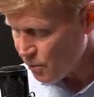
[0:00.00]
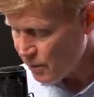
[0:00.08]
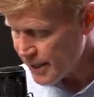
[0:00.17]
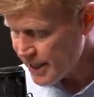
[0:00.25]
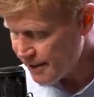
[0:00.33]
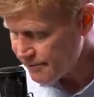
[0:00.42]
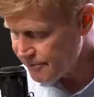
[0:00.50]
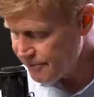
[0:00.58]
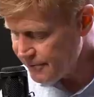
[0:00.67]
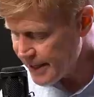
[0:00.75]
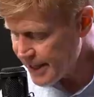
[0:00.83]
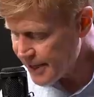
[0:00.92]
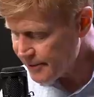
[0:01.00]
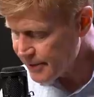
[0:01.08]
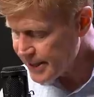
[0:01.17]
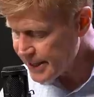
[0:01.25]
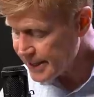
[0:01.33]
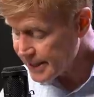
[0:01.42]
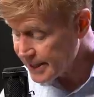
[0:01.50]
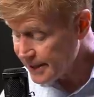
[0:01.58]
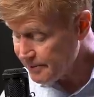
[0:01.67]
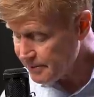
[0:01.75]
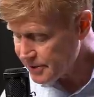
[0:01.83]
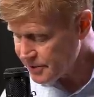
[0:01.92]
we have very
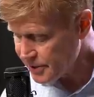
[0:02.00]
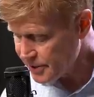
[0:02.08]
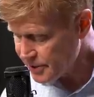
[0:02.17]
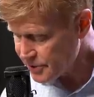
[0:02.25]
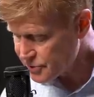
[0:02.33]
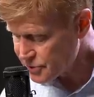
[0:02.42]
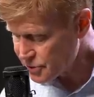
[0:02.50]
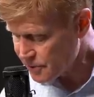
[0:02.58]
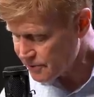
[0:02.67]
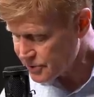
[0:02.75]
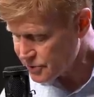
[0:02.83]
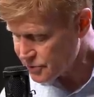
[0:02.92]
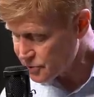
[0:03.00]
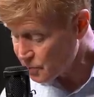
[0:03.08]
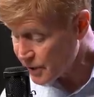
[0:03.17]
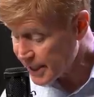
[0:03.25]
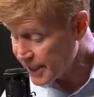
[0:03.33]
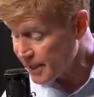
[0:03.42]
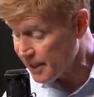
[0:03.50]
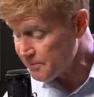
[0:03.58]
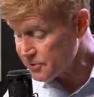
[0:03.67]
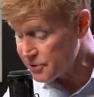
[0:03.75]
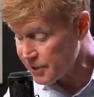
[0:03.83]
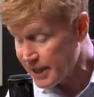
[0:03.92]
limited services when it
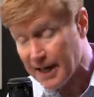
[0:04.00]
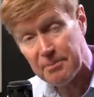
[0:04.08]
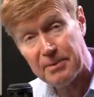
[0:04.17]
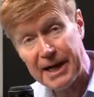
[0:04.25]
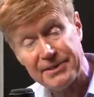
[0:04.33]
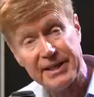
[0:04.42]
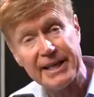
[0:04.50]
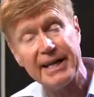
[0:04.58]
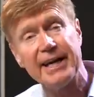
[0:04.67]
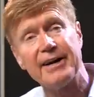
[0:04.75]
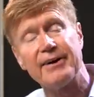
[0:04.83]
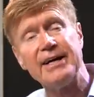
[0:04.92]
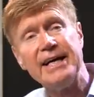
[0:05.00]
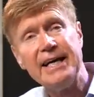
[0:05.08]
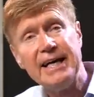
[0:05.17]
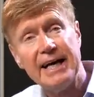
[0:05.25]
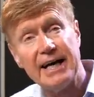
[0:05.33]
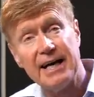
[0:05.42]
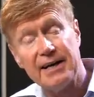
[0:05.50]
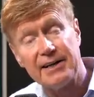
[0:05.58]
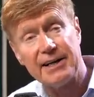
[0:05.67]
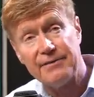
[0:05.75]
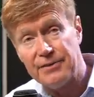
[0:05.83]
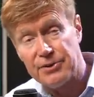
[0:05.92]
comes to chiropractic care.
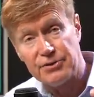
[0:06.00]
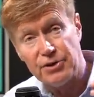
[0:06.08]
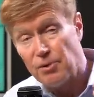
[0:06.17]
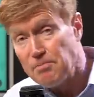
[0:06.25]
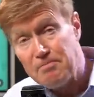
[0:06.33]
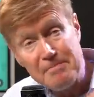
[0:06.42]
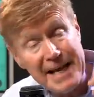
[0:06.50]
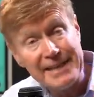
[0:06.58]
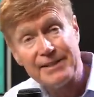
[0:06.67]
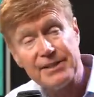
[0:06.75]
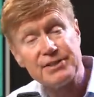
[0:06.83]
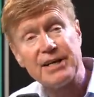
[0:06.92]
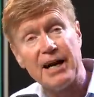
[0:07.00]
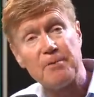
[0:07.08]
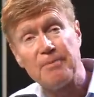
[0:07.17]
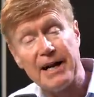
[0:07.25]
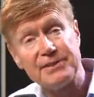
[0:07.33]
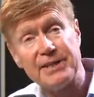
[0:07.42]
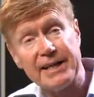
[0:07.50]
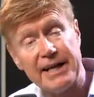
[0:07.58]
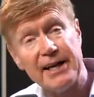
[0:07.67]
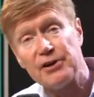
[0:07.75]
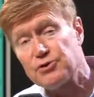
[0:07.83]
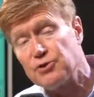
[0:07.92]
There's no maintenance chiropractic
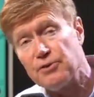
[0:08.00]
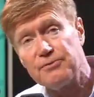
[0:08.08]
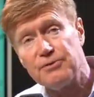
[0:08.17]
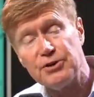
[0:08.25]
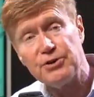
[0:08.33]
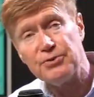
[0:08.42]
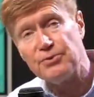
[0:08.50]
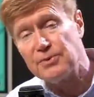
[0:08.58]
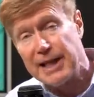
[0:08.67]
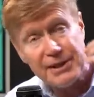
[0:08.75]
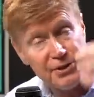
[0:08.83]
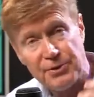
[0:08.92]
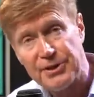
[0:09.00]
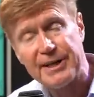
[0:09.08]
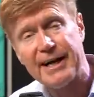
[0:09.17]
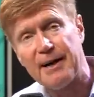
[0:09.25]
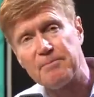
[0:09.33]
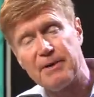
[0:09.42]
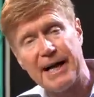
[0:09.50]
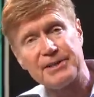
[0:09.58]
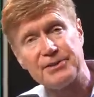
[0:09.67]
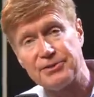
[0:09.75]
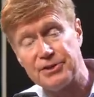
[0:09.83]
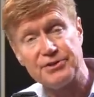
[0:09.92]
care, so if you like to go to your
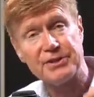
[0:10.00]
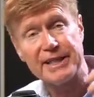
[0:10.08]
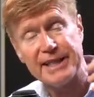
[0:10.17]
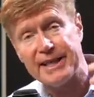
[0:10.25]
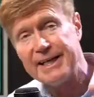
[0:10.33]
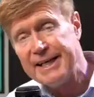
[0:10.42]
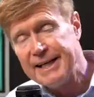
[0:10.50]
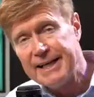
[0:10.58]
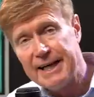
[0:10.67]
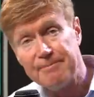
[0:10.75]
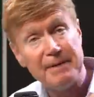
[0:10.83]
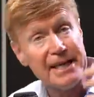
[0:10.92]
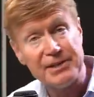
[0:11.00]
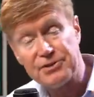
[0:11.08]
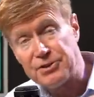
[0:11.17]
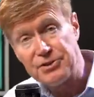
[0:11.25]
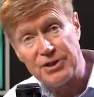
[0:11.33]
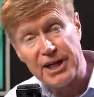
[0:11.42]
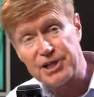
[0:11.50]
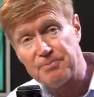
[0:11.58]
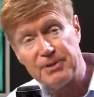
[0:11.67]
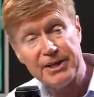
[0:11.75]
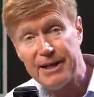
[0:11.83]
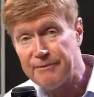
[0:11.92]
chiropractor just to get a maintenance
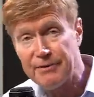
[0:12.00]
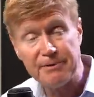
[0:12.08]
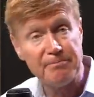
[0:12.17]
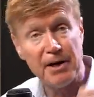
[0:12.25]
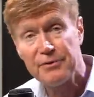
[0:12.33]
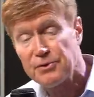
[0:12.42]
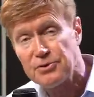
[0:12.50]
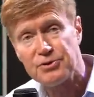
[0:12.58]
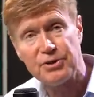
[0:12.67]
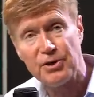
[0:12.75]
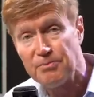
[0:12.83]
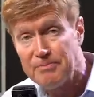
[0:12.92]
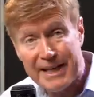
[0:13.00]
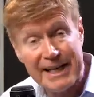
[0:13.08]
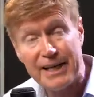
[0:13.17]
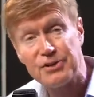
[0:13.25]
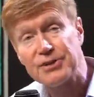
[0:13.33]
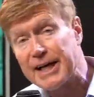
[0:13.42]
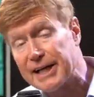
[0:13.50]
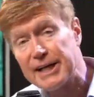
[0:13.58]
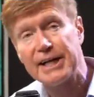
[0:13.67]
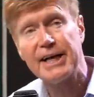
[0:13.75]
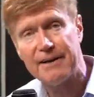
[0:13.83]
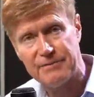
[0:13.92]
adjustment every month or so, Medicare's not
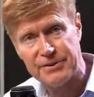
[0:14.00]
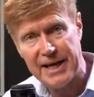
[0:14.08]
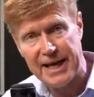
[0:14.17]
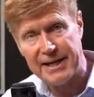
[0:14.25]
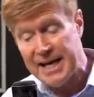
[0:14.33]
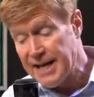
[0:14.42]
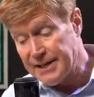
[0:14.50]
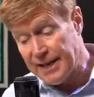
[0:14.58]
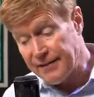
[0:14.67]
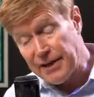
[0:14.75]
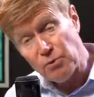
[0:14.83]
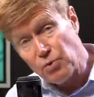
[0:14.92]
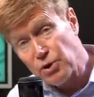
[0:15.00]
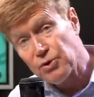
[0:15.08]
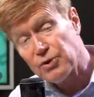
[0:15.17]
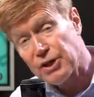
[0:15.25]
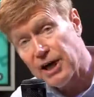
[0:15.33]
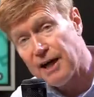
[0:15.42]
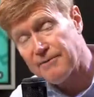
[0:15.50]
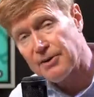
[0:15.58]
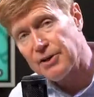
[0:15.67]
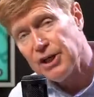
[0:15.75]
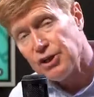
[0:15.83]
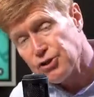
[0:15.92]
going to cover that. Now, they will
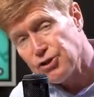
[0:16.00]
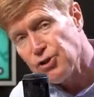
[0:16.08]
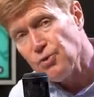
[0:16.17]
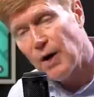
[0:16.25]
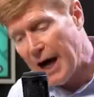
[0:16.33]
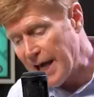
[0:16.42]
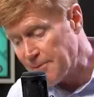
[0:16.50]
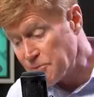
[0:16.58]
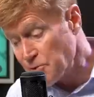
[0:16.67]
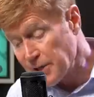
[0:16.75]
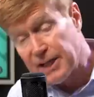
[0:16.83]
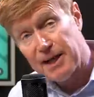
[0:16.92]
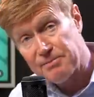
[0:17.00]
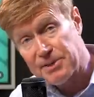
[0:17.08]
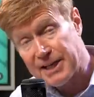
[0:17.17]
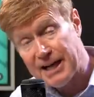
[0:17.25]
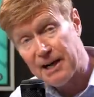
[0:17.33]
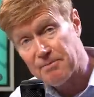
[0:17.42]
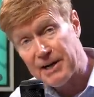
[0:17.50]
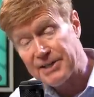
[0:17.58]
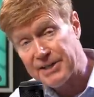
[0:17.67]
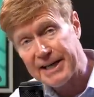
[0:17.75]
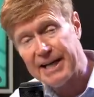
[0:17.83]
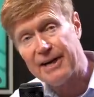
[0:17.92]
cover two items when it comes to
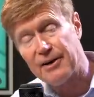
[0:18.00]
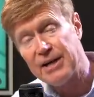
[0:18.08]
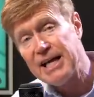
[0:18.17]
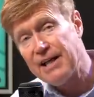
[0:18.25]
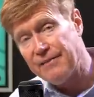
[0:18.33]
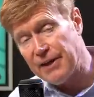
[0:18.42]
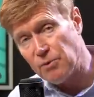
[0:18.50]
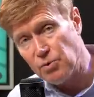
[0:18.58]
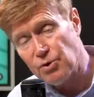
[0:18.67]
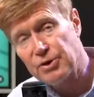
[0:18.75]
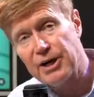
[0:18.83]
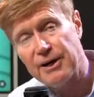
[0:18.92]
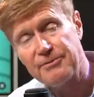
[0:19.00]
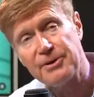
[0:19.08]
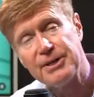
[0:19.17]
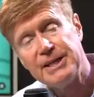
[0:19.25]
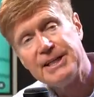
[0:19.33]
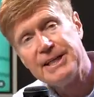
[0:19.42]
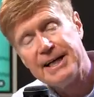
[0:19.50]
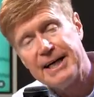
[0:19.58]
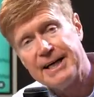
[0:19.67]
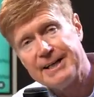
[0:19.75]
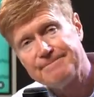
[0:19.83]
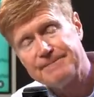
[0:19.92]
chiropractic care. They will cover
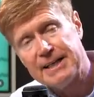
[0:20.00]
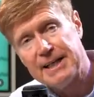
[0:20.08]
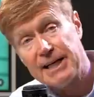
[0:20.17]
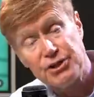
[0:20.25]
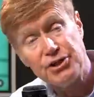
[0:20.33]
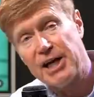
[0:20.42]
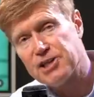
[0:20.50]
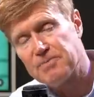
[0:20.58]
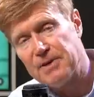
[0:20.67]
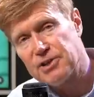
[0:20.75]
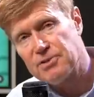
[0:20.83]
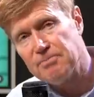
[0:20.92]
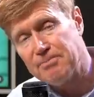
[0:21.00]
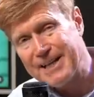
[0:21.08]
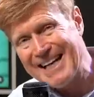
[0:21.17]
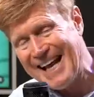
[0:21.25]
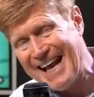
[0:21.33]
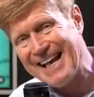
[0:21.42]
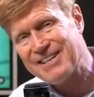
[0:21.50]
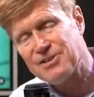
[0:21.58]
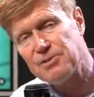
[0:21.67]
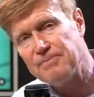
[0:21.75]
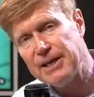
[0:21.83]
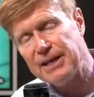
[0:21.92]
adjustments, but it has
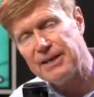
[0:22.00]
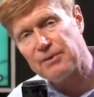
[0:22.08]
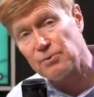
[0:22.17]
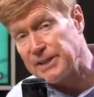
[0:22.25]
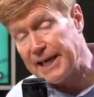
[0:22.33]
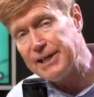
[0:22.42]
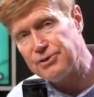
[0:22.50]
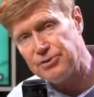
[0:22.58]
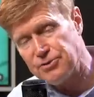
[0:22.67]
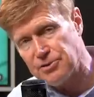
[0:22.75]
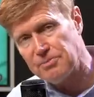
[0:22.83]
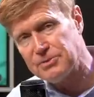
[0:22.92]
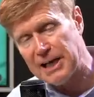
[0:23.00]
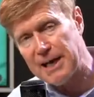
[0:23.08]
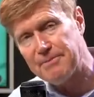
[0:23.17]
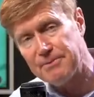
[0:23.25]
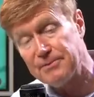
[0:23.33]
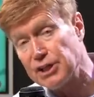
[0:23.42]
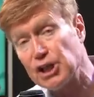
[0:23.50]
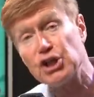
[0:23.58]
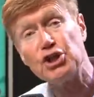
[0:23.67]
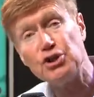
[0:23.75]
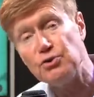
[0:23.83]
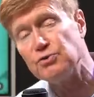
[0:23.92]
to be related to some type of an
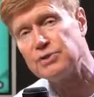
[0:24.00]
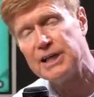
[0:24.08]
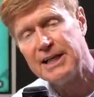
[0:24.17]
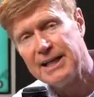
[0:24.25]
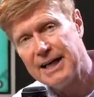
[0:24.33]
acute